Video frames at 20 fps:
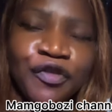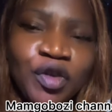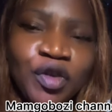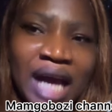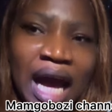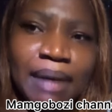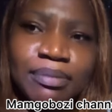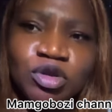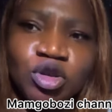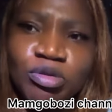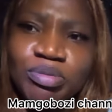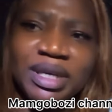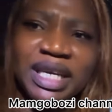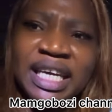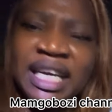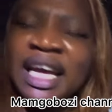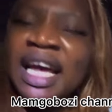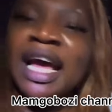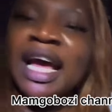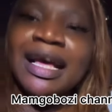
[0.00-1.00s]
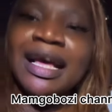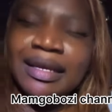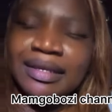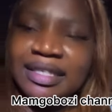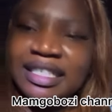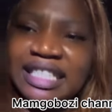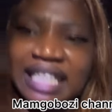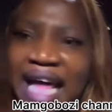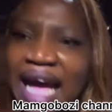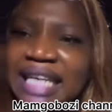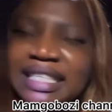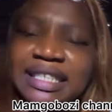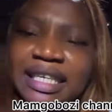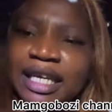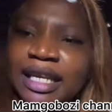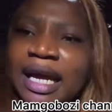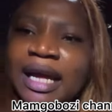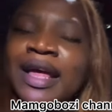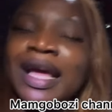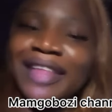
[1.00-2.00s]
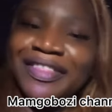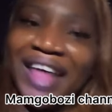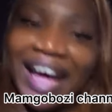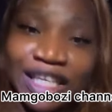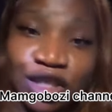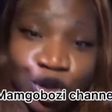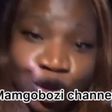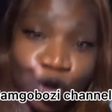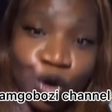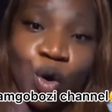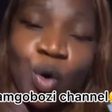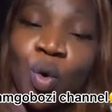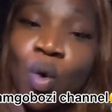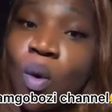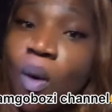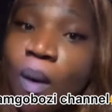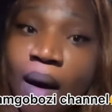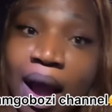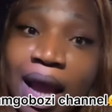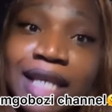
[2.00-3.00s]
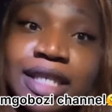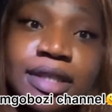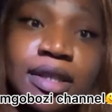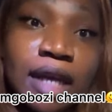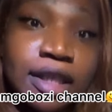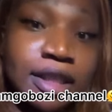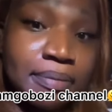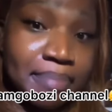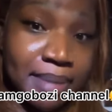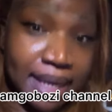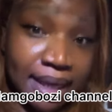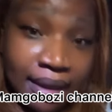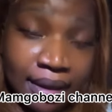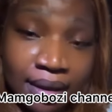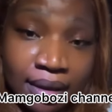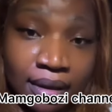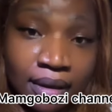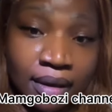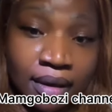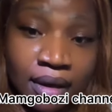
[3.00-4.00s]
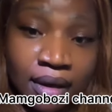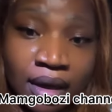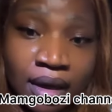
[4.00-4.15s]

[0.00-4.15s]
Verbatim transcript: If you come to me, snacks in that's you. It's not me.